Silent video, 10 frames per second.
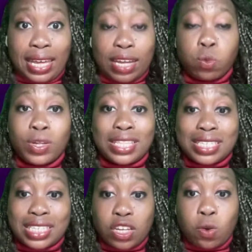
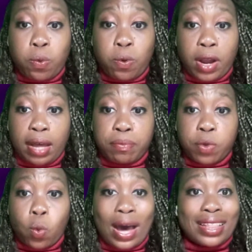again with a single
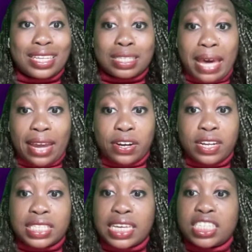prompt. Why this
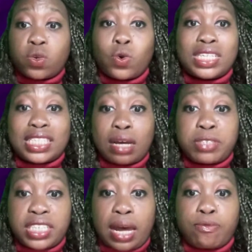matters? One-stop
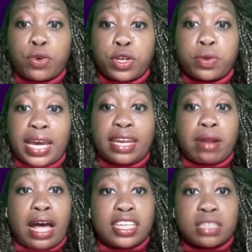shop for creating
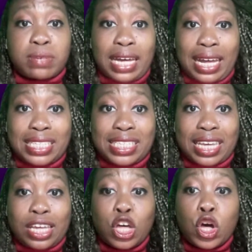awesome
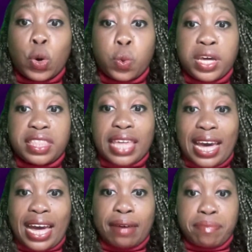content with
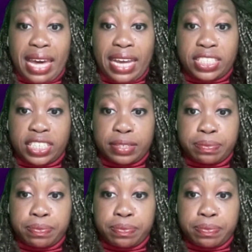AI magic.